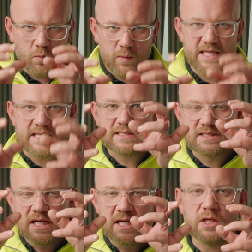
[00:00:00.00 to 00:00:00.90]
the
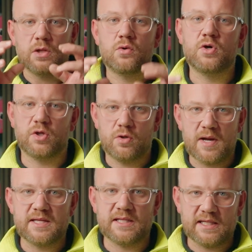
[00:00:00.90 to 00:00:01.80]
weeds and look at the
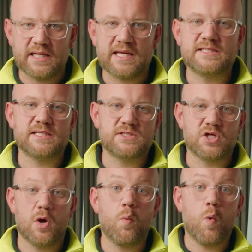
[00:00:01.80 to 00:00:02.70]
granular data to
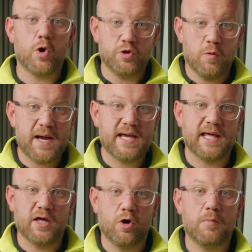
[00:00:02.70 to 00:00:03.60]
know what you're
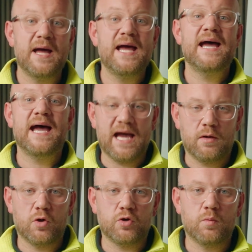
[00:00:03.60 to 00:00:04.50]
backing up, how
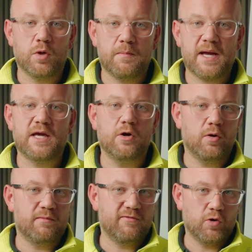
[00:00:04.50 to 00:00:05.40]
long you want to back it
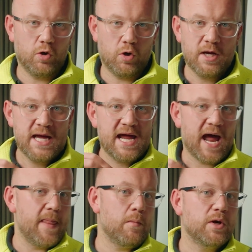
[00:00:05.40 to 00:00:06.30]
up for,
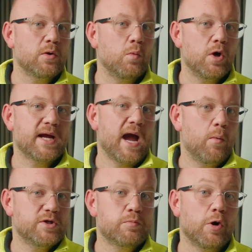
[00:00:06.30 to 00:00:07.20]
and then we can work out
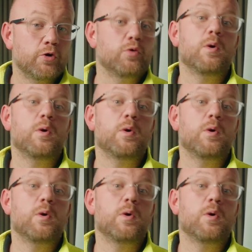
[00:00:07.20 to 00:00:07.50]
which product